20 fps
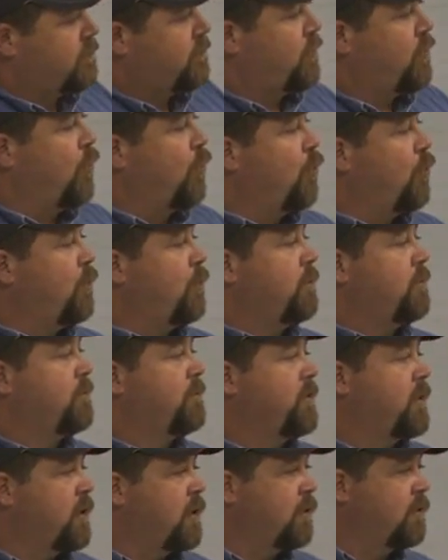Cool,
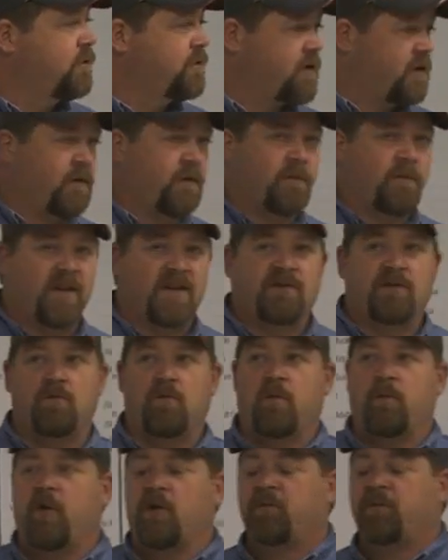so this is
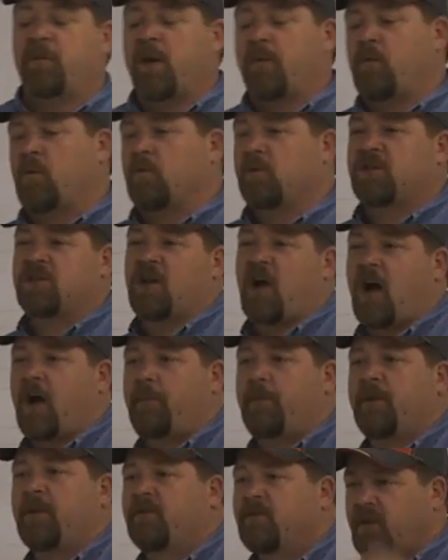where most people would
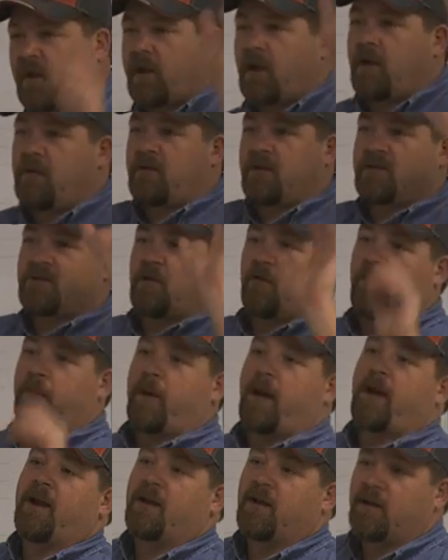stop and say, oh, let's go to the
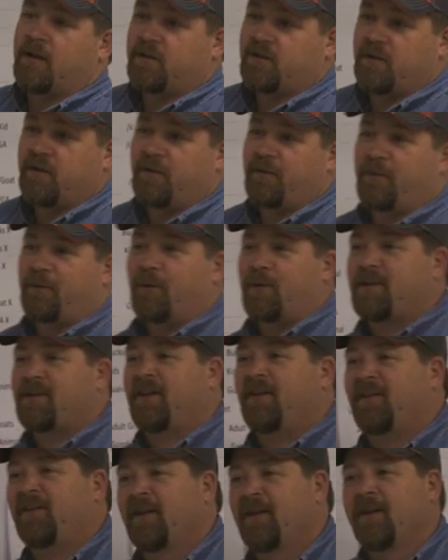bank and let's quit
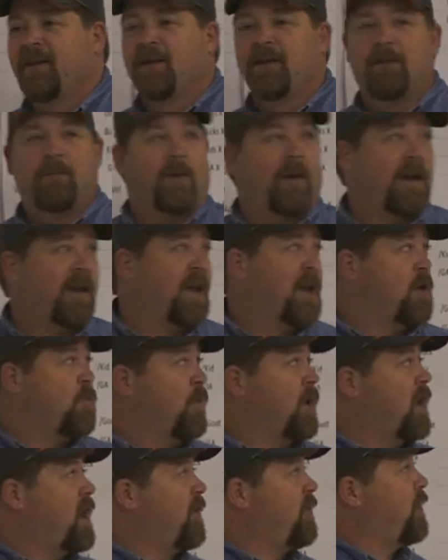this. But again,
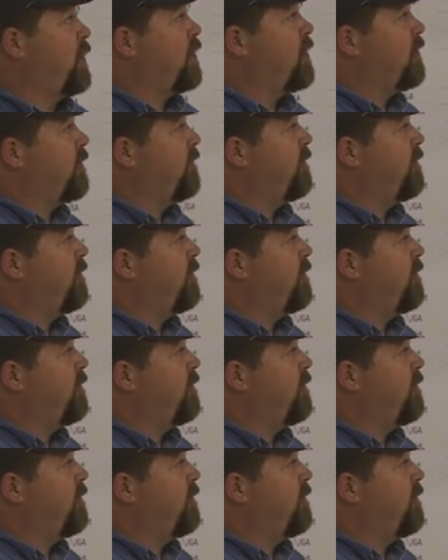we got to think of the